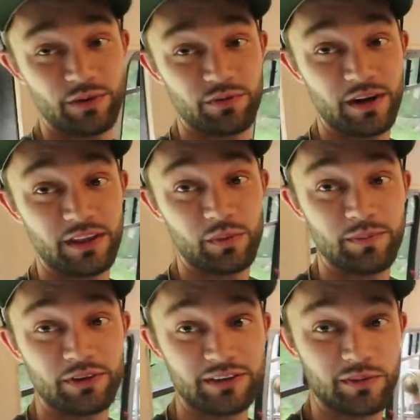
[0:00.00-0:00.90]
come from anything we
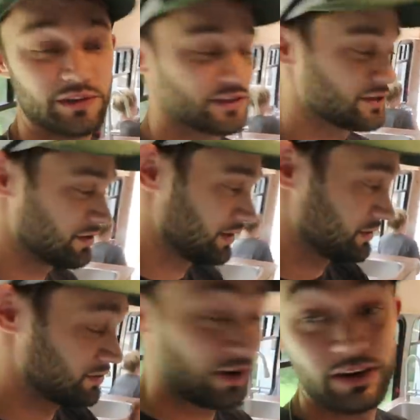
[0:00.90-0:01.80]
built in, which
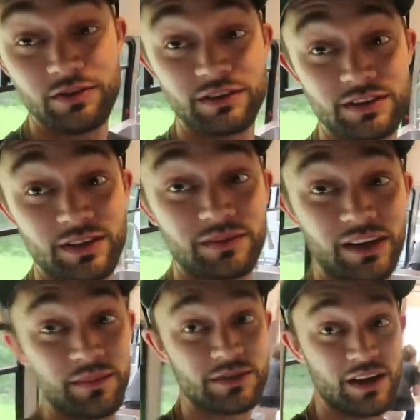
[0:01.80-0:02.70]
is great news, because
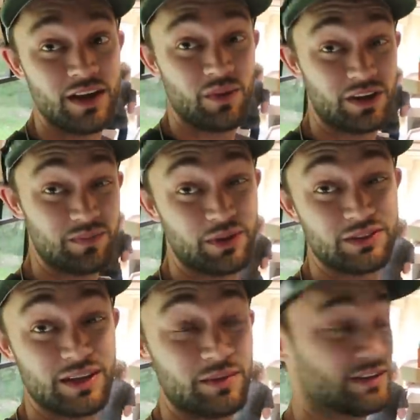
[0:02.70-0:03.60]
sometimes when you
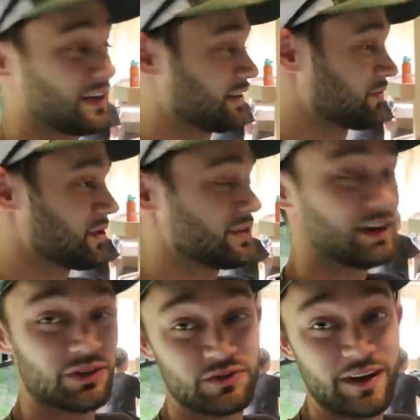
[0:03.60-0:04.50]
build something, you take it on the road and
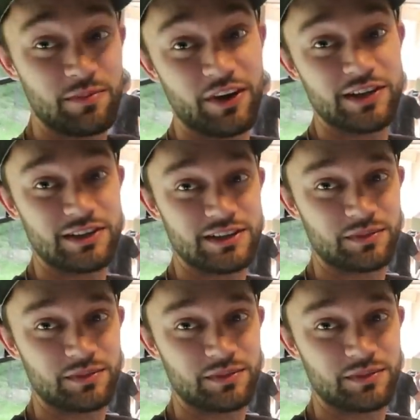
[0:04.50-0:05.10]
you get those vibrations.